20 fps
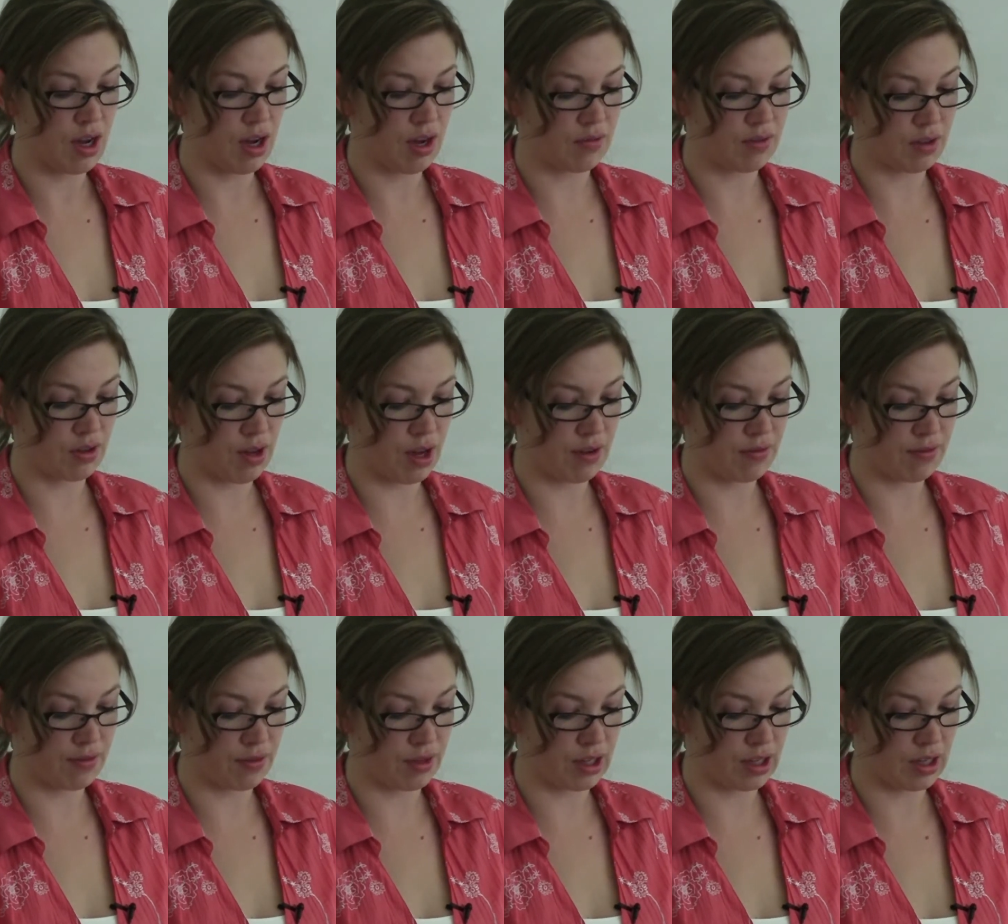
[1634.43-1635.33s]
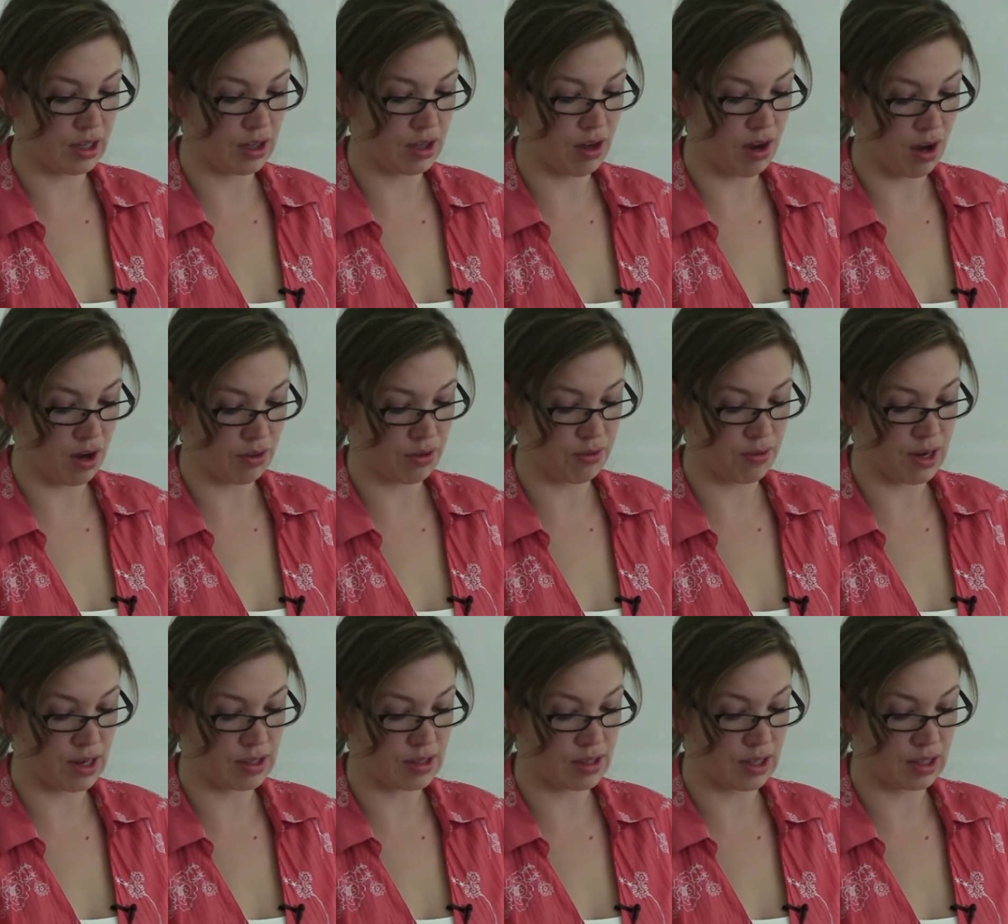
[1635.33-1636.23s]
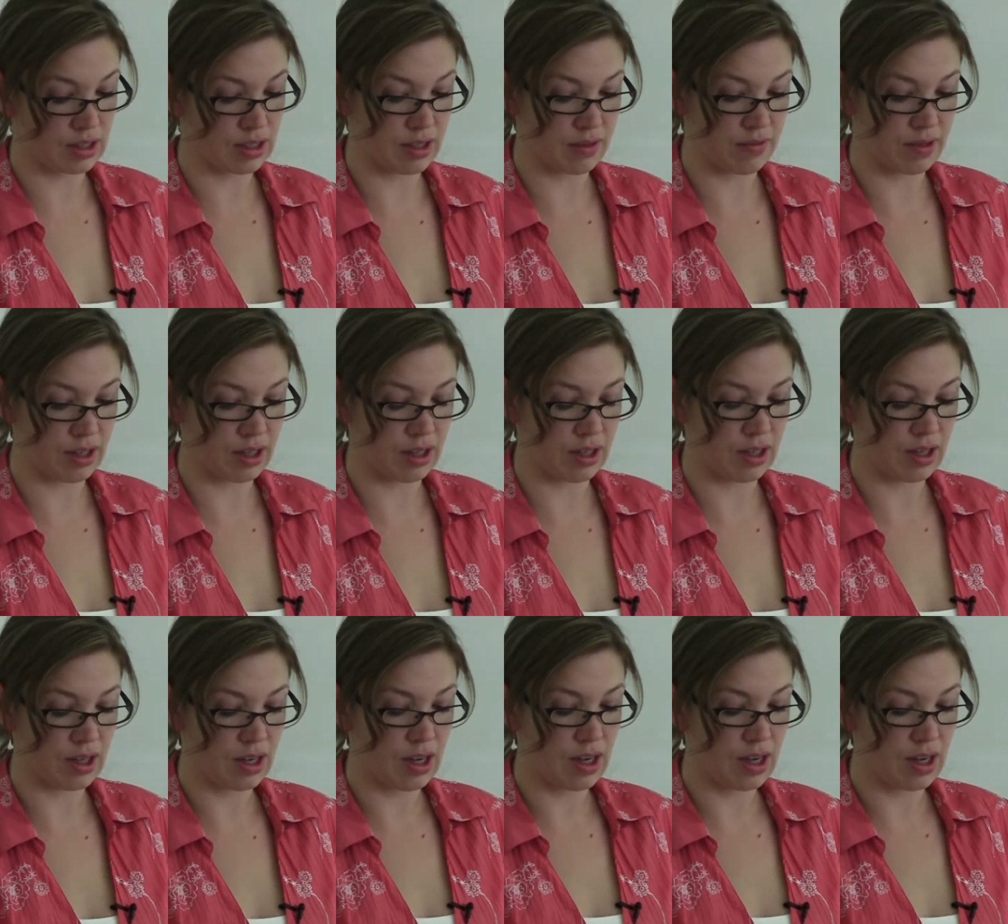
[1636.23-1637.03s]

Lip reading: of the lawfully authorized activity.